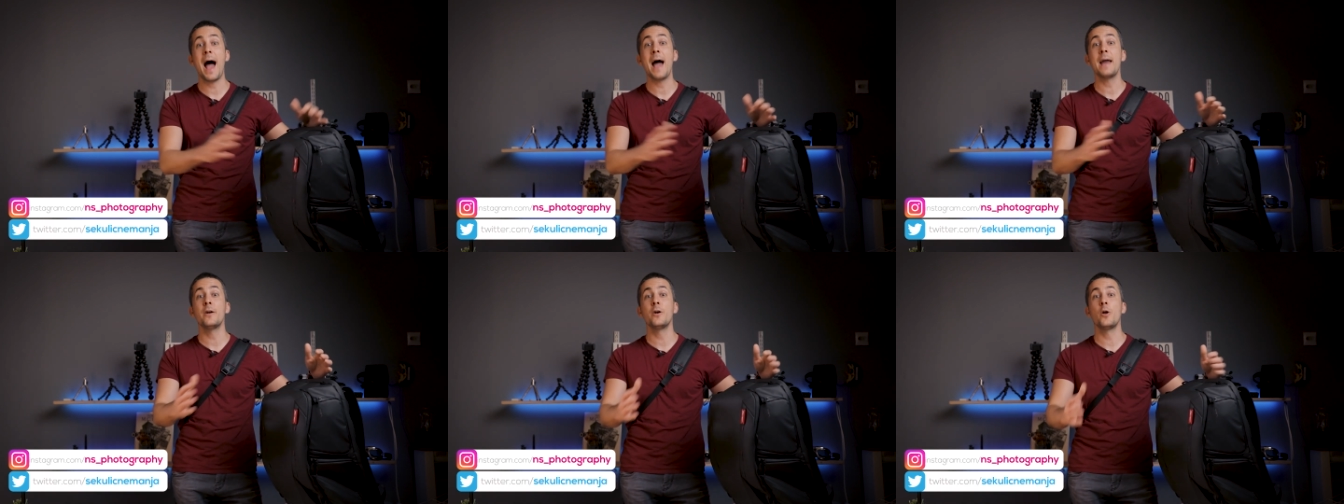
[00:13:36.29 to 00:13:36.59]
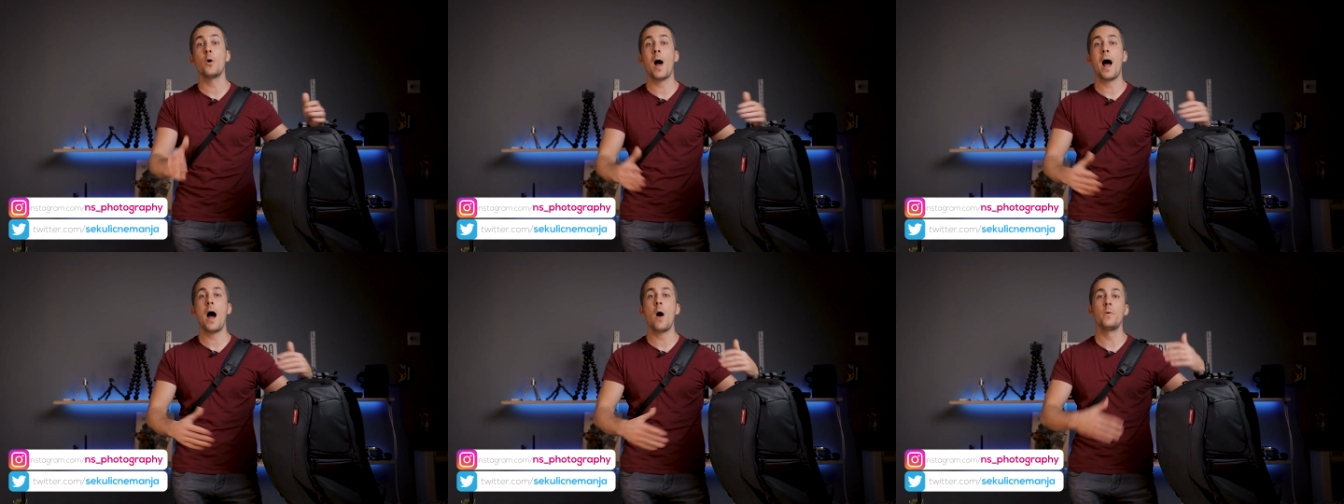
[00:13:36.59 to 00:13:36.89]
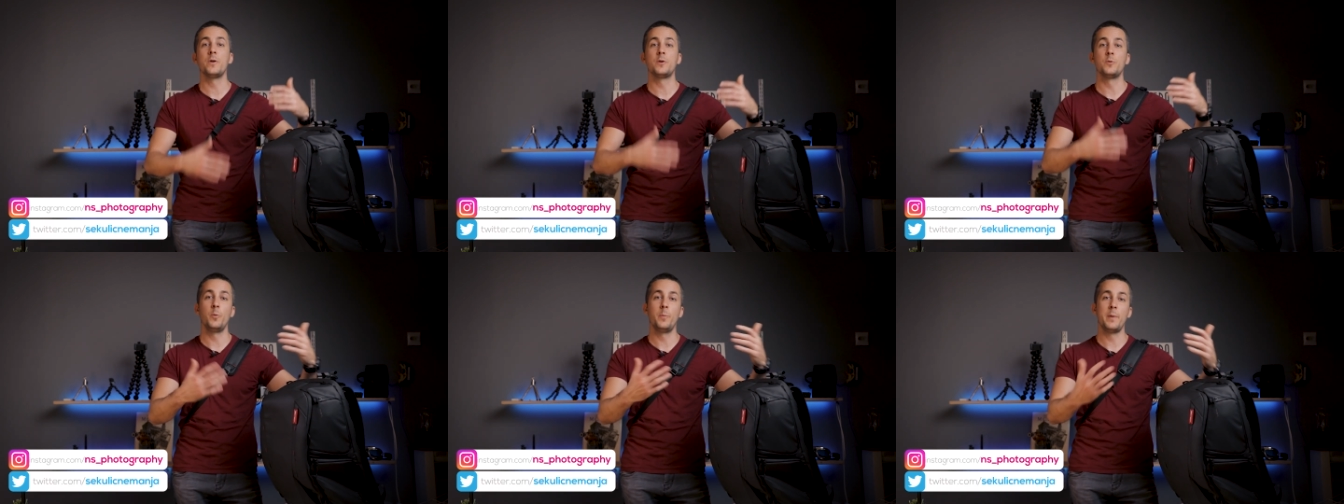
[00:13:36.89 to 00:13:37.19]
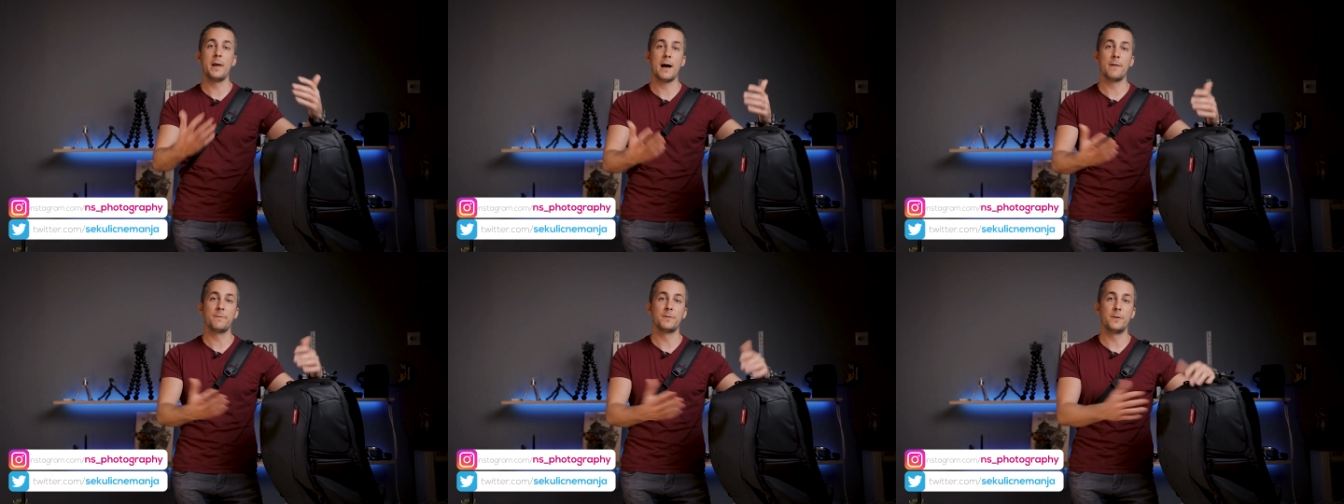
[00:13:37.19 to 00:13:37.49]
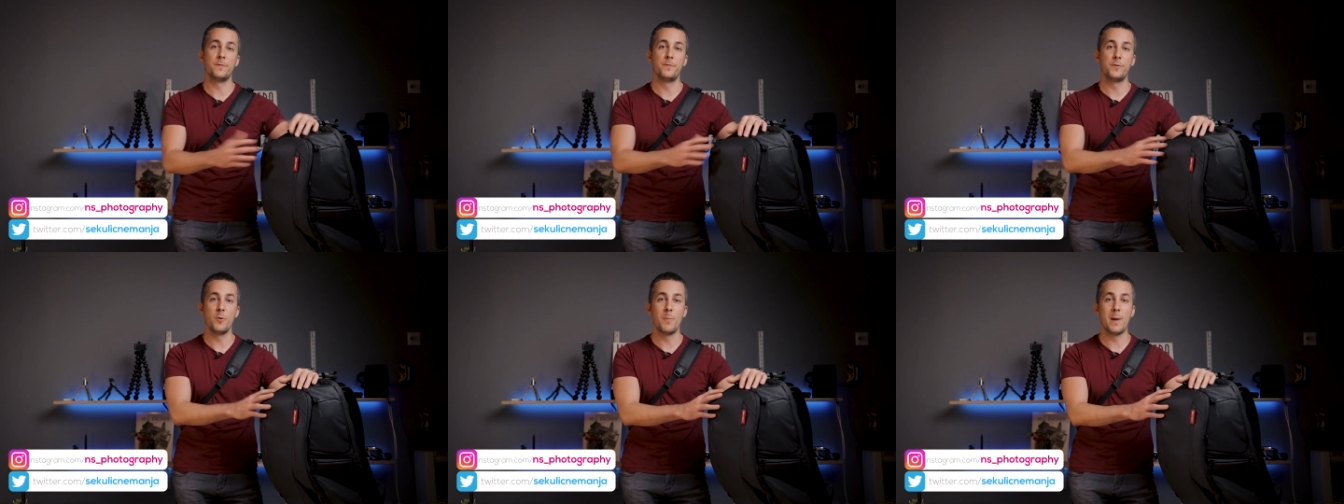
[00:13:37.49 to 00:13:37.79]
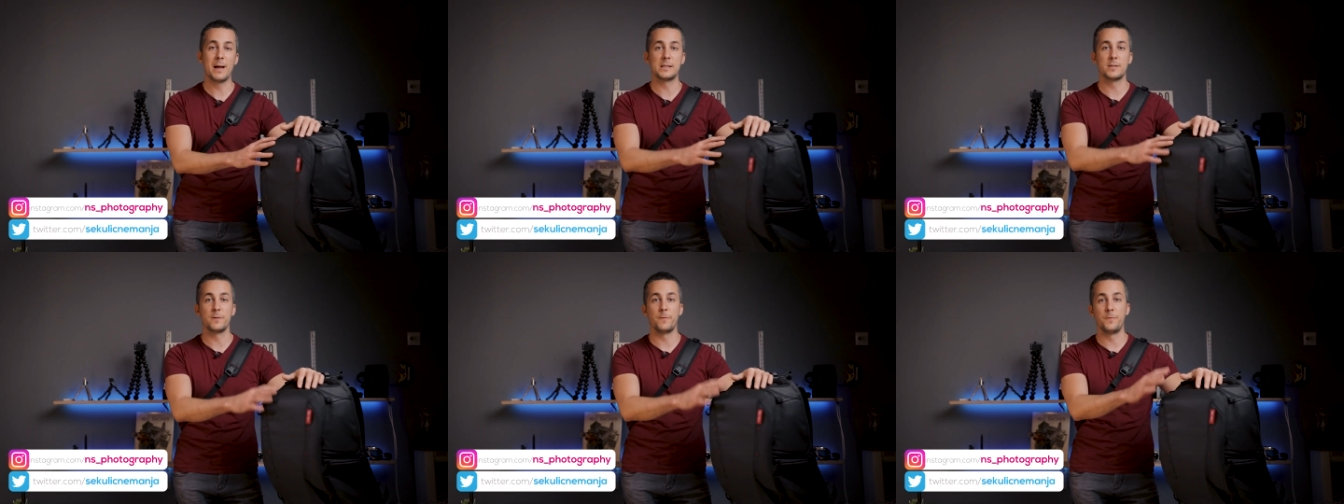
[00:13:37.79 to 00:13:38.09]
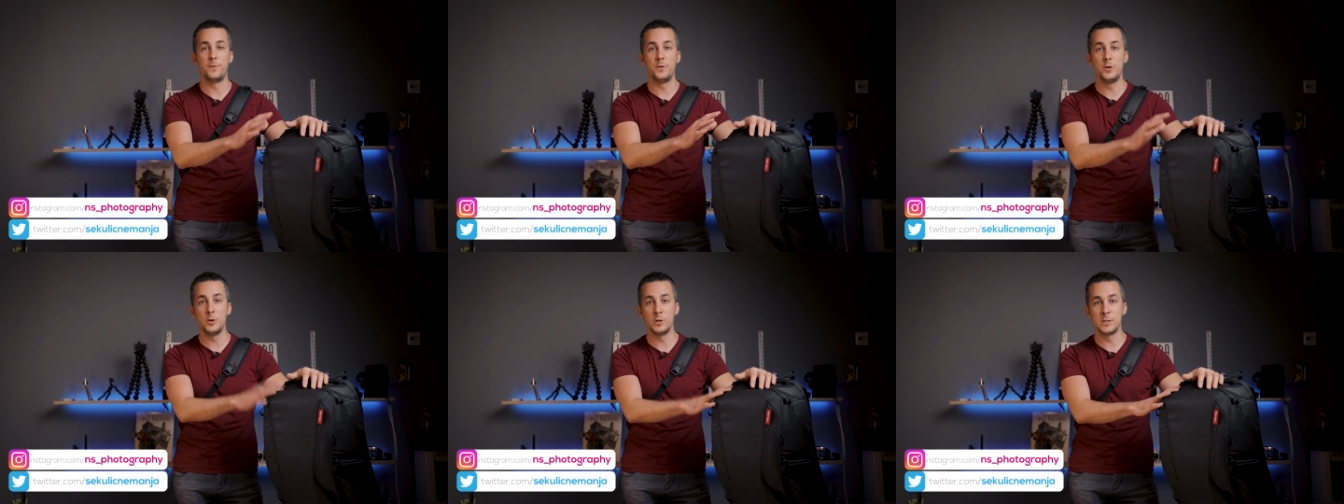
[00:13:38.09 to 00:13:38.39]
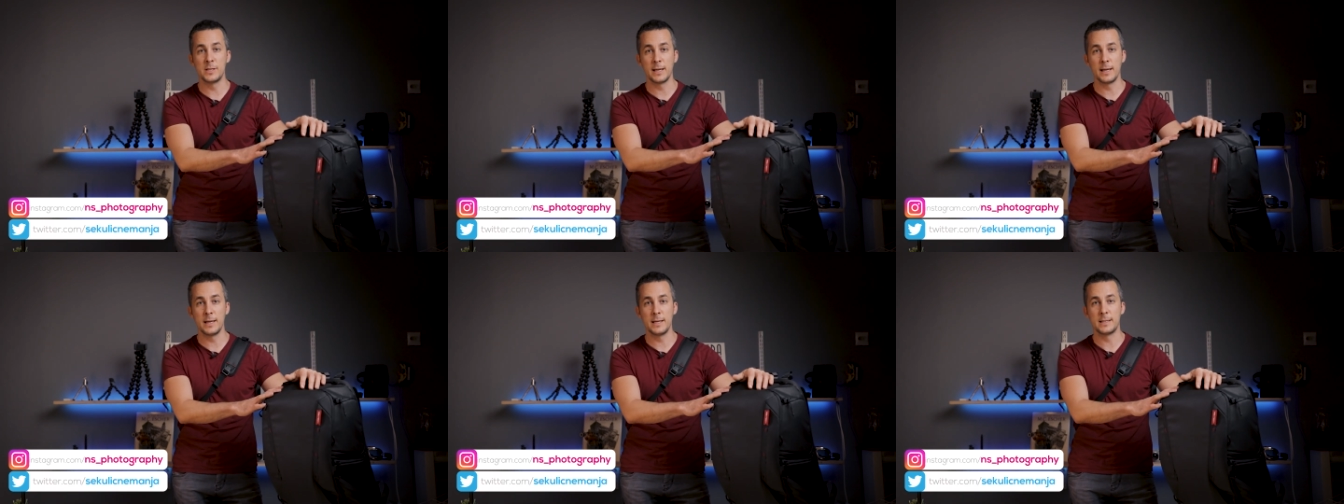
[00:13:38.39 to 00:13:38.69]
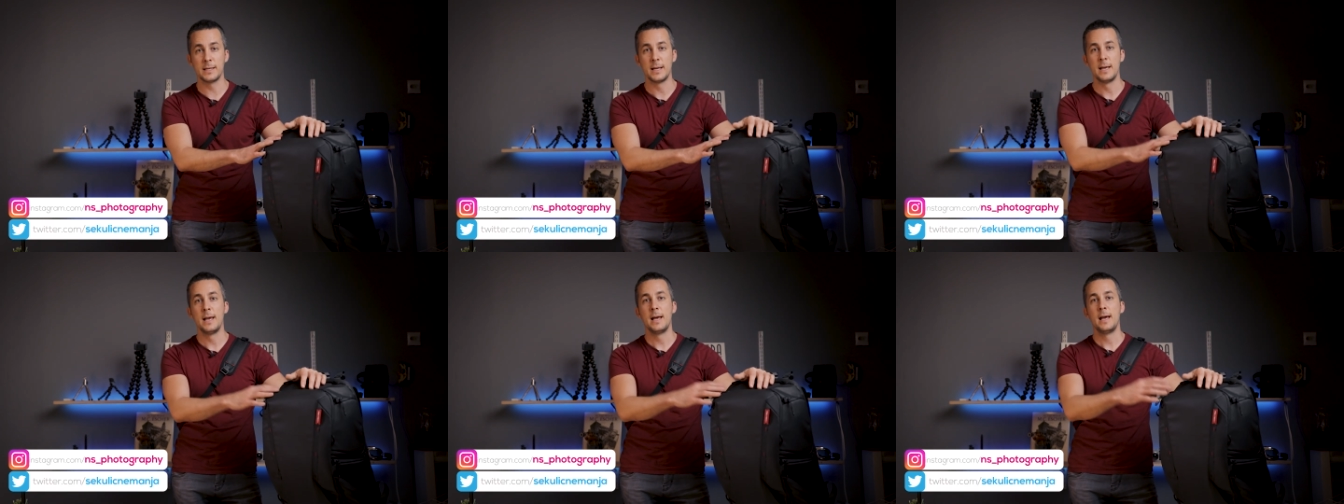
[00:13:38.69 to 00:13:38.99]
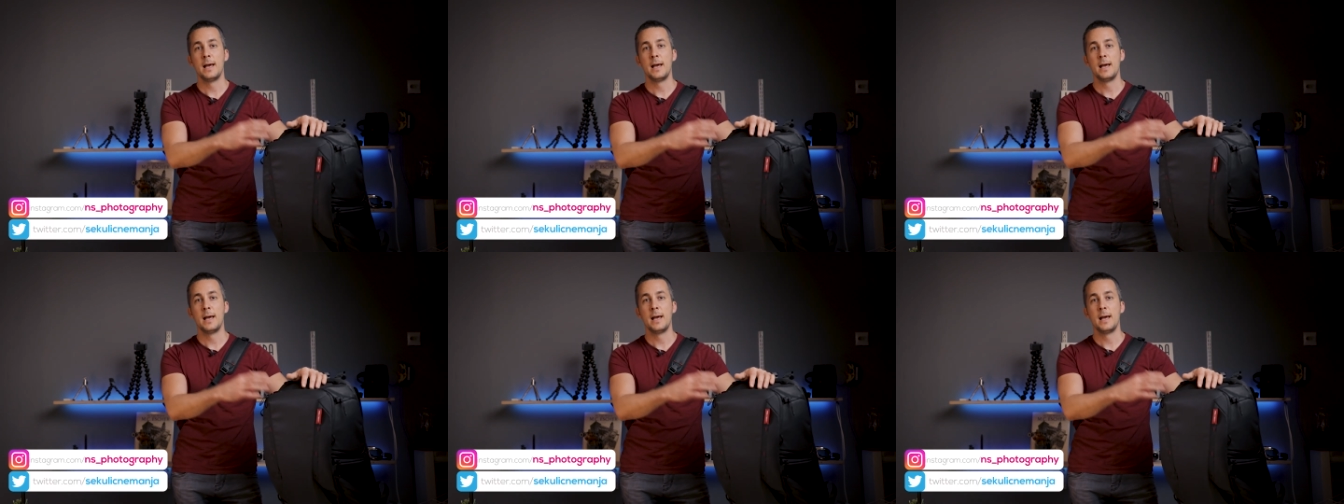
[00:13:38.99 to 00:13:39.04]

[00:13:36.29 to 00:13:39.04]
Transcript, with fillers: I don't know how it will be after a few months of using it.